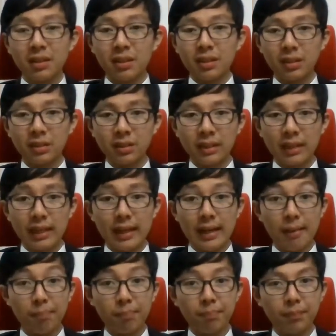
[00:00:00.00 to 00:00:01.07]
is
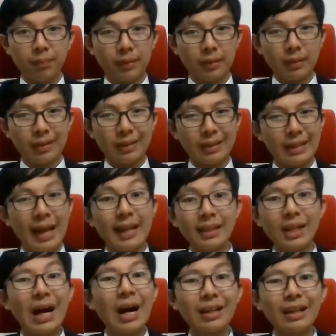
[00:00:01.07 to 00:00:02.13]
um, not
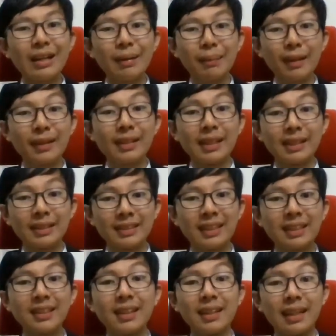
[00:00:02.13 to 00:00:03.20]
talking about the
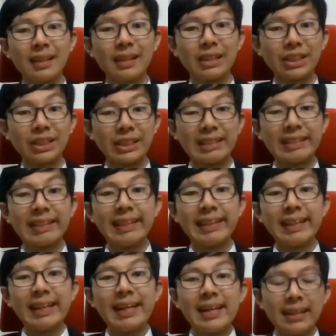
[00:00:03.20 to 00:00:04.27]
extended edition,
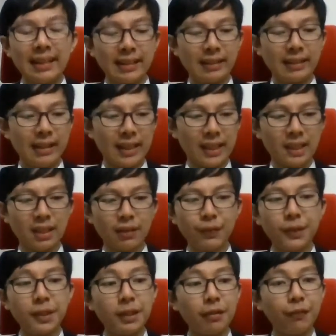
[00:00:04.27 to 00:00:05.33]
and it's
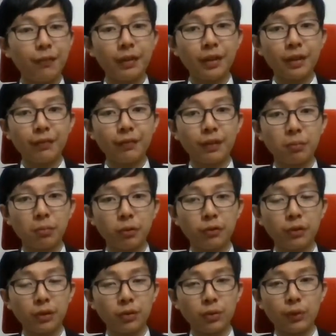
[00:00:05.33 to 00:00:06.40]
definitely a very fun
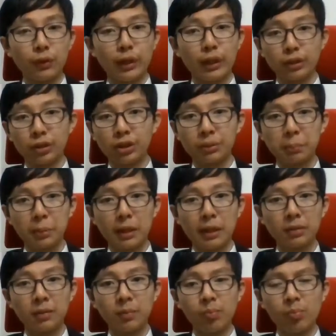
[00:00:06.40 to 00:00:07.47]
movie to watch
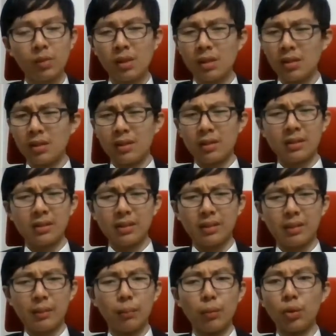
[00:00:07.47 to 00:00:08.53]
about
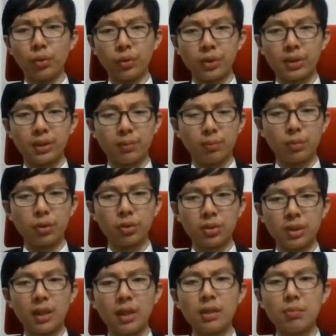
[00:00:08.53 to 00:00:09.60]
most
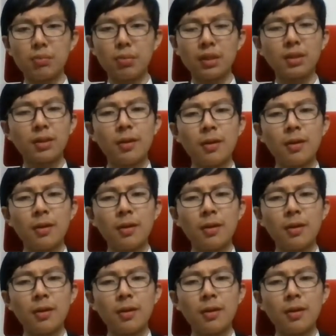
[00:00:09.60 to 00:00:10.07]
Mozart. But